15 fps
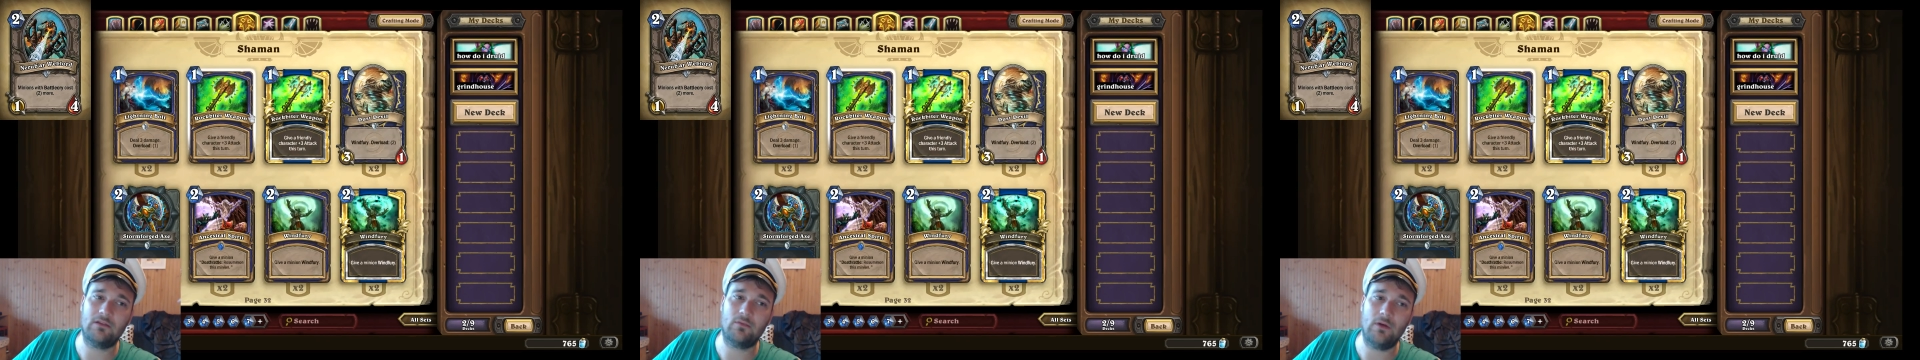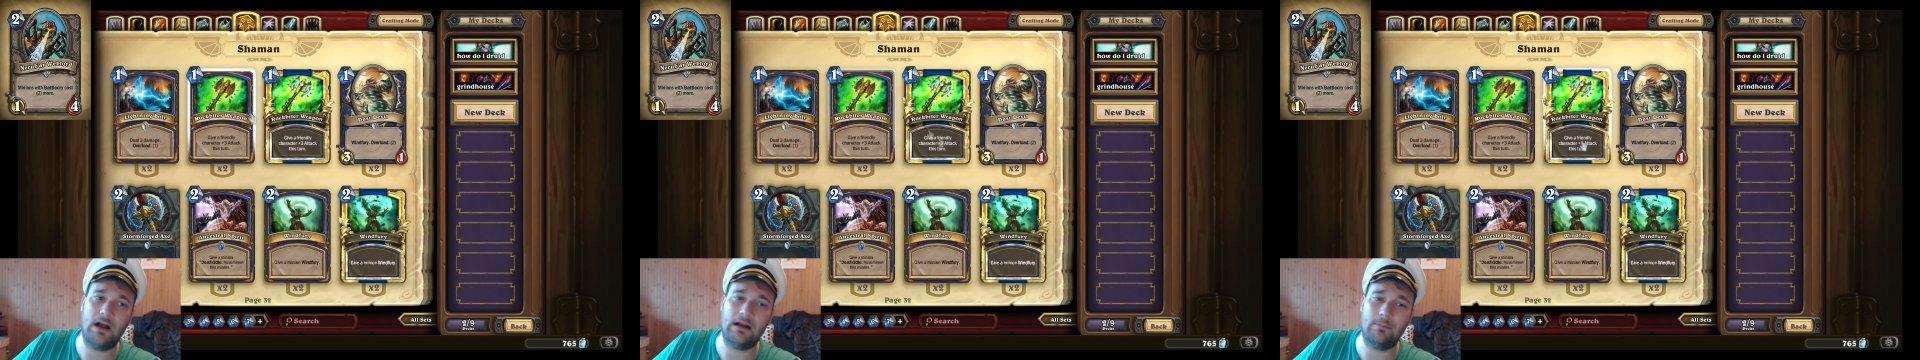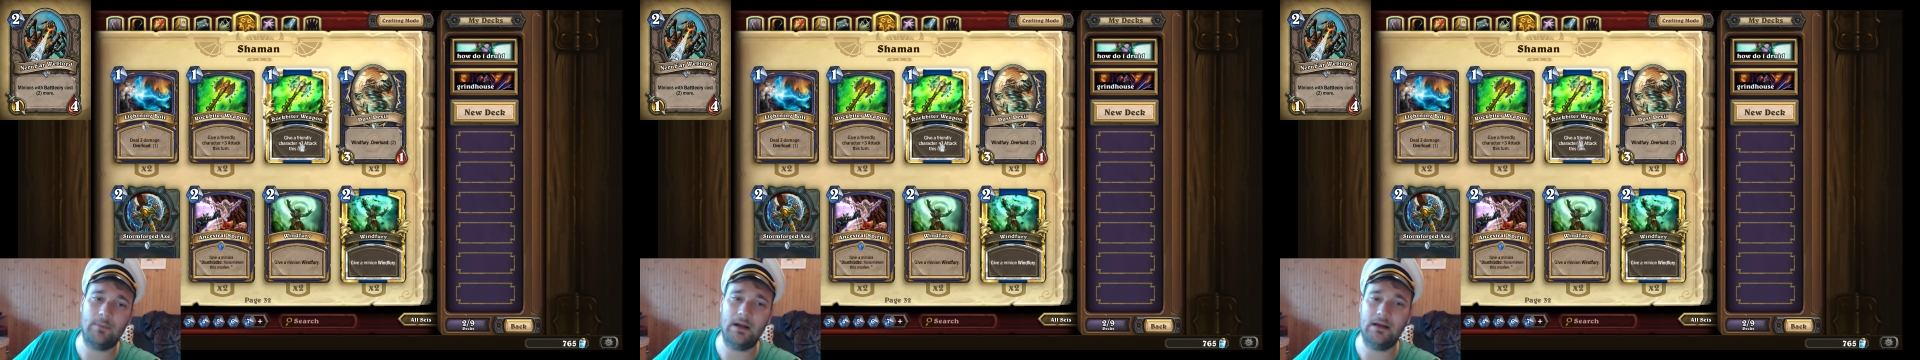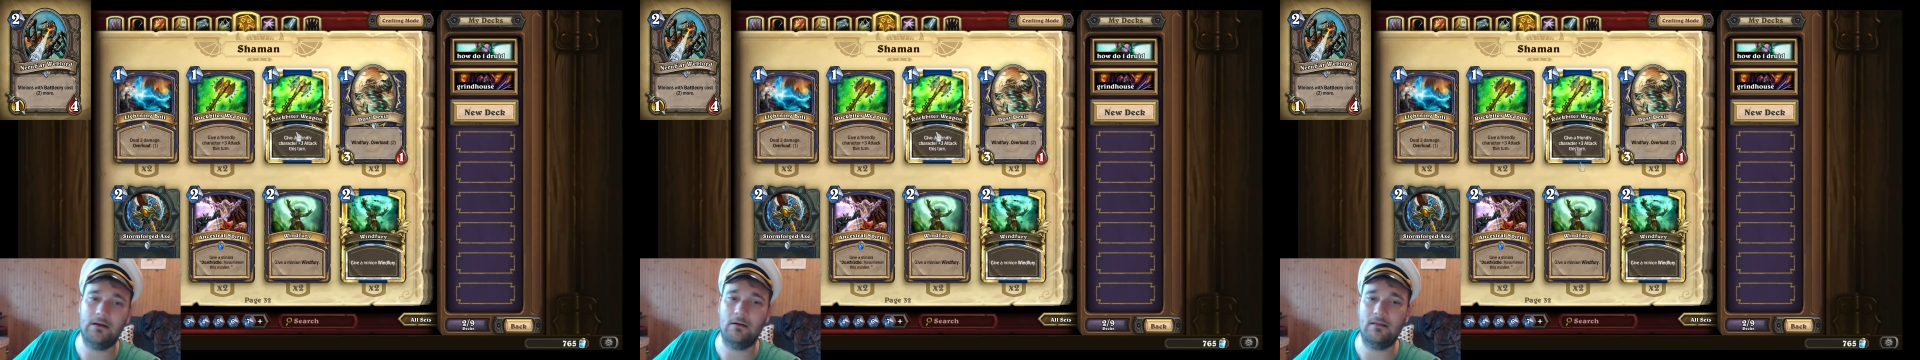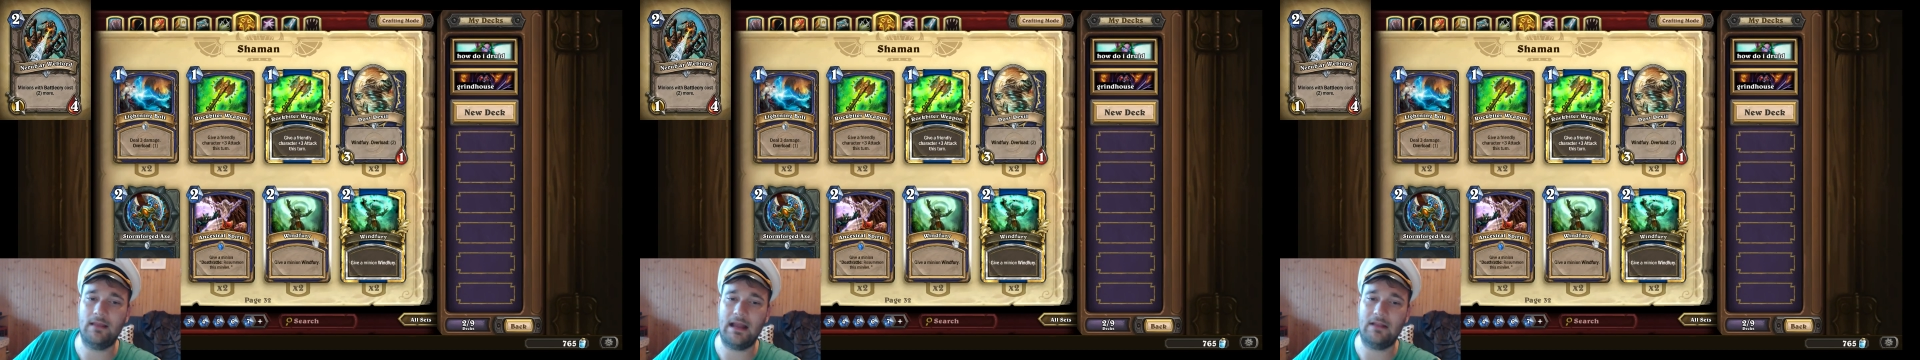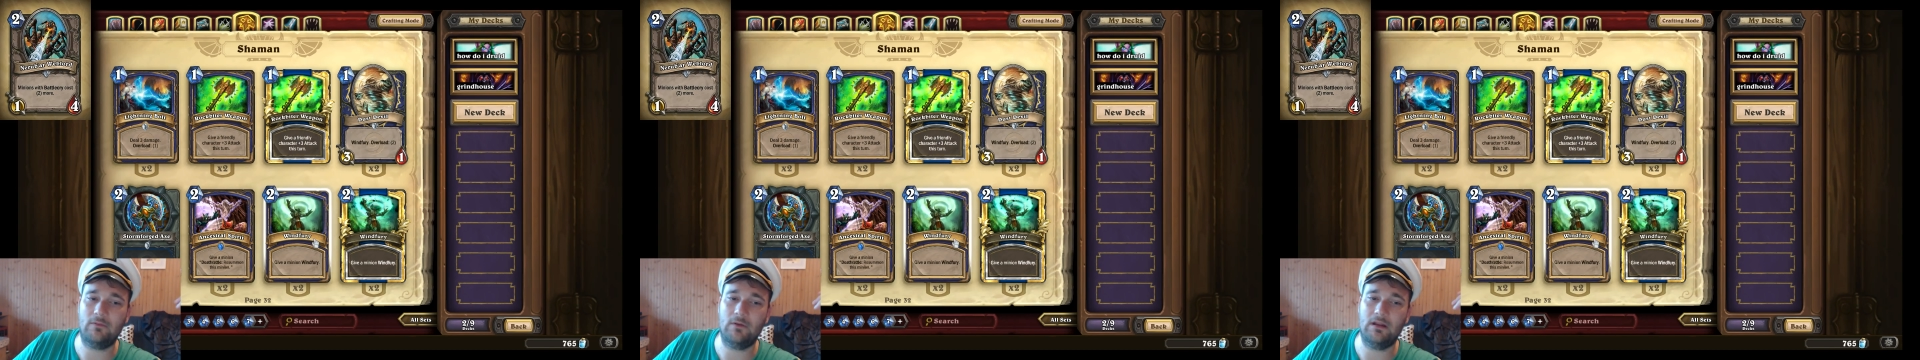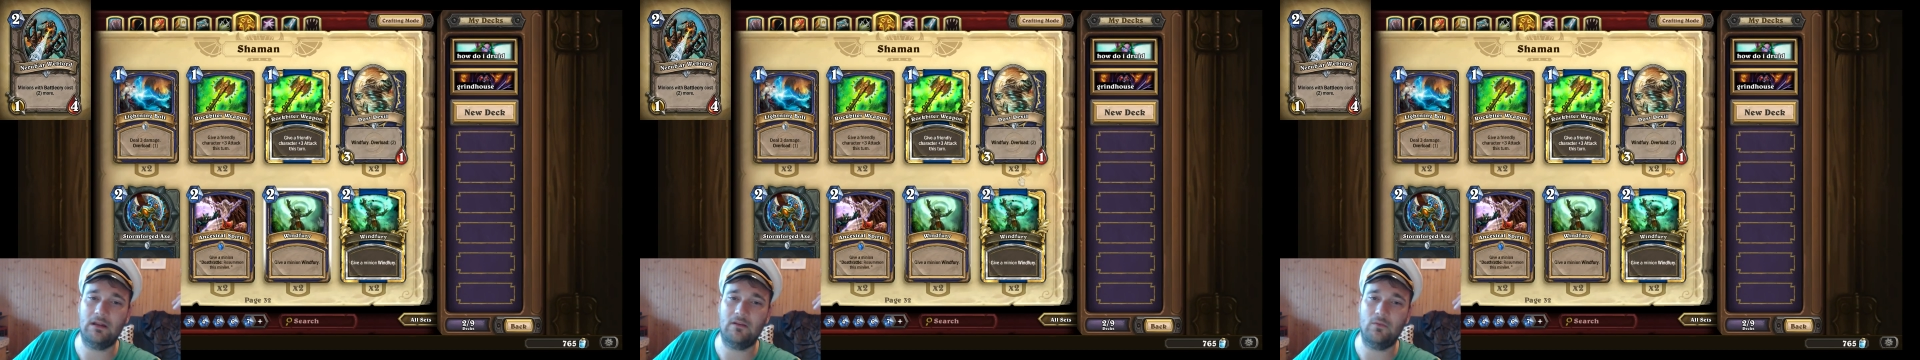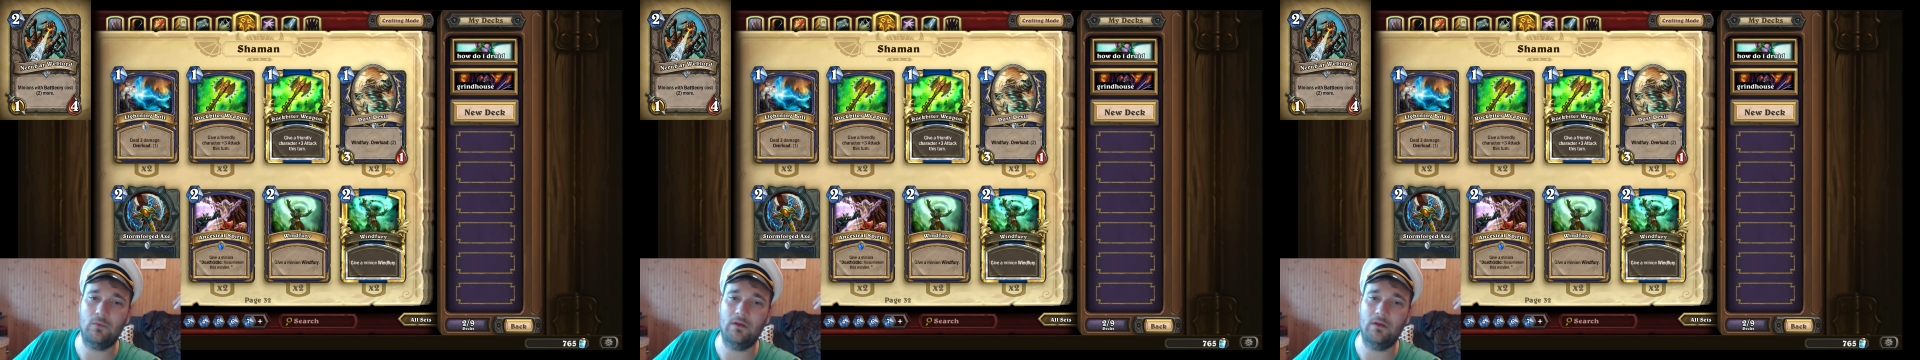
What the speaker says: Rockbiter, that's what gets Wind